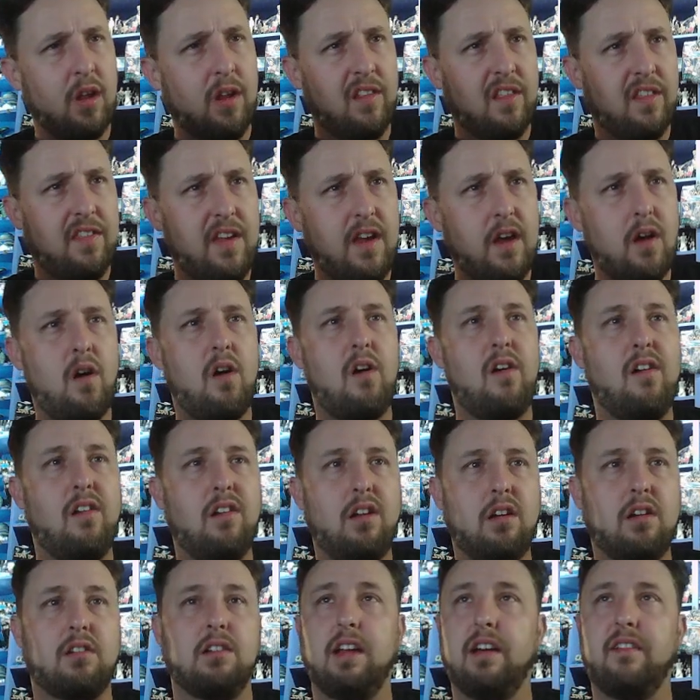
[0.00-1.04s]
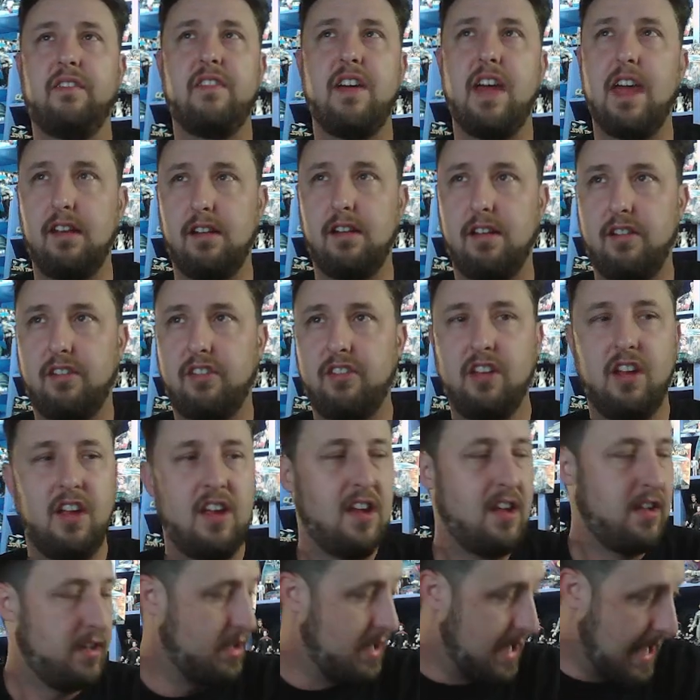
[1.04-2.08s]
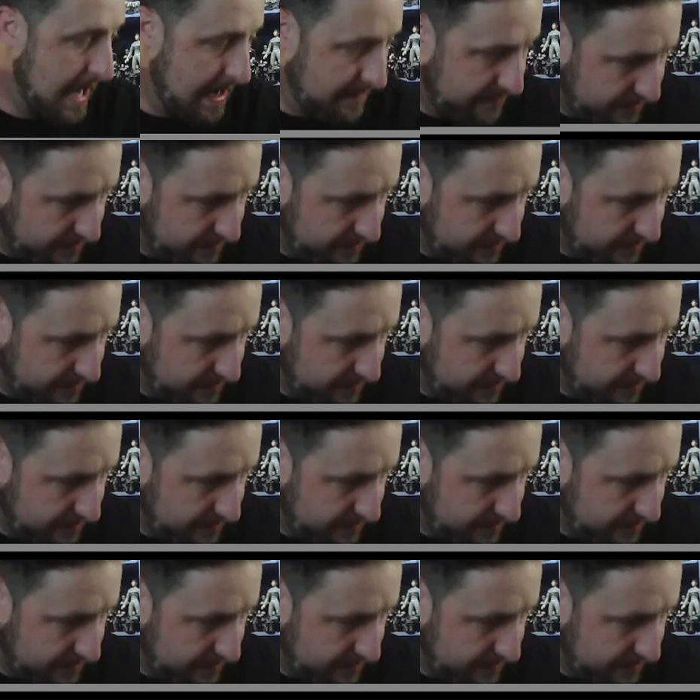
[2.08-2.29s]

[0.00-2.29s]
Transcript: they all are cliffhangers. You have